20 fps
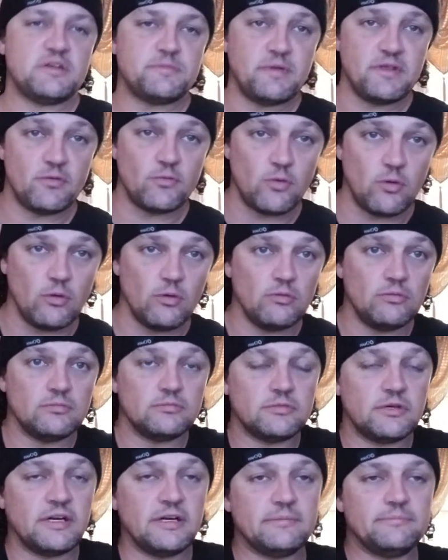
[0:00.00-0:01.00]
the rule,
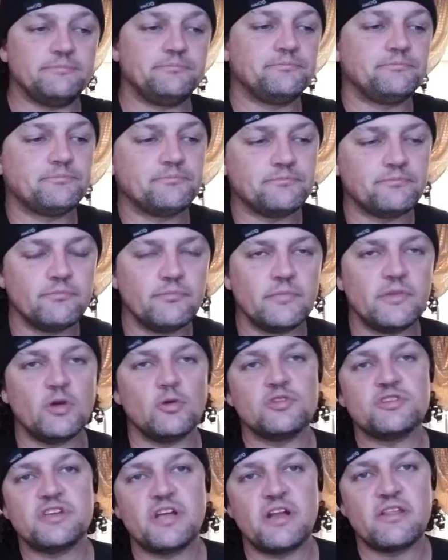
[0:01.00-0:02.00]
right?
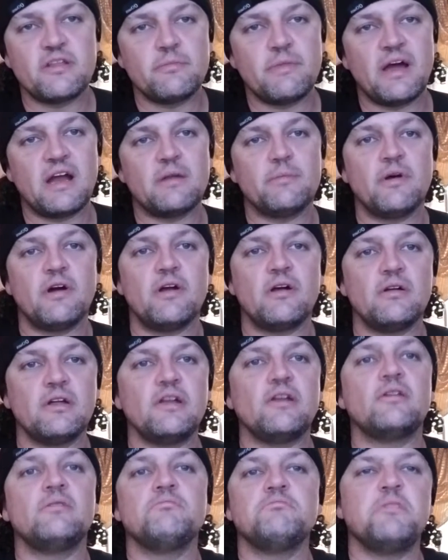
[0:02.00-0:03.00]
Don't say anything bad about our
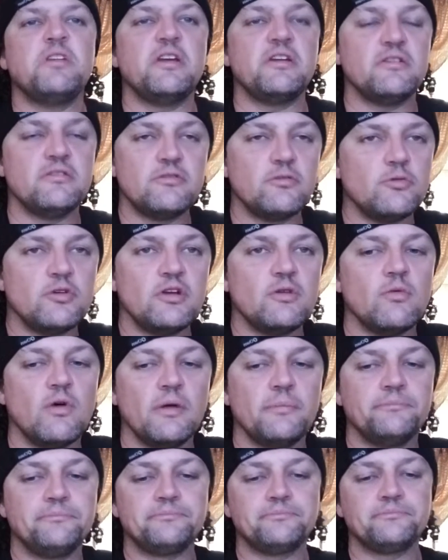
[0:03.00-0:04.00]
leader. You can do what you
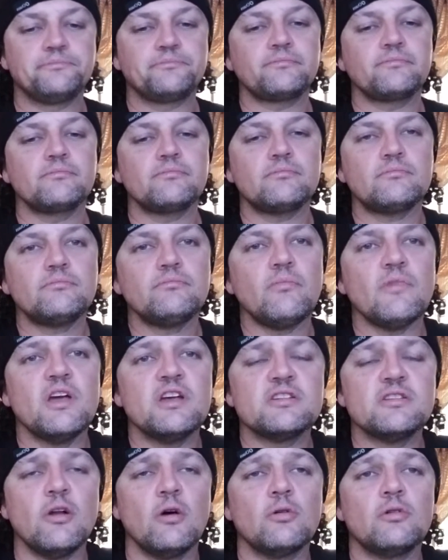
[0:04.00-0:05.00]
want,
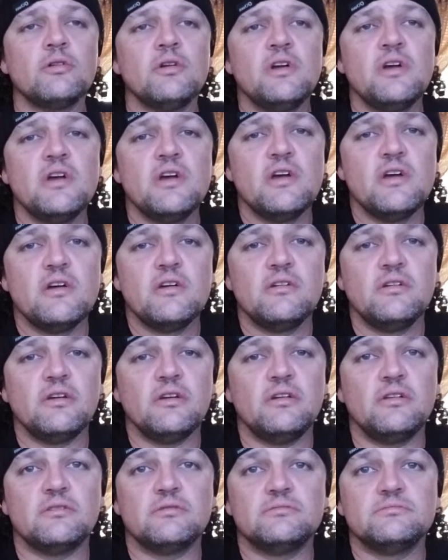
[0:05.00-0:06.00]
as long,
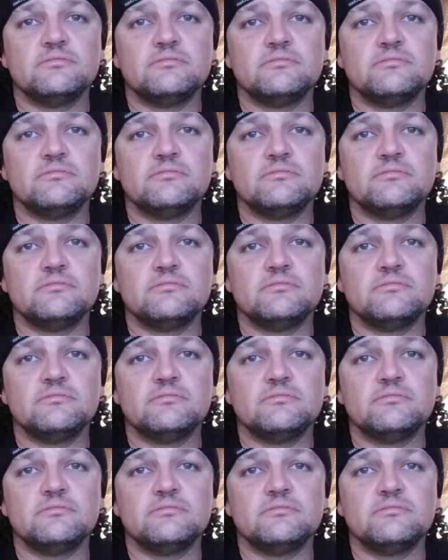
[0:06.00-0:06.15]
you know.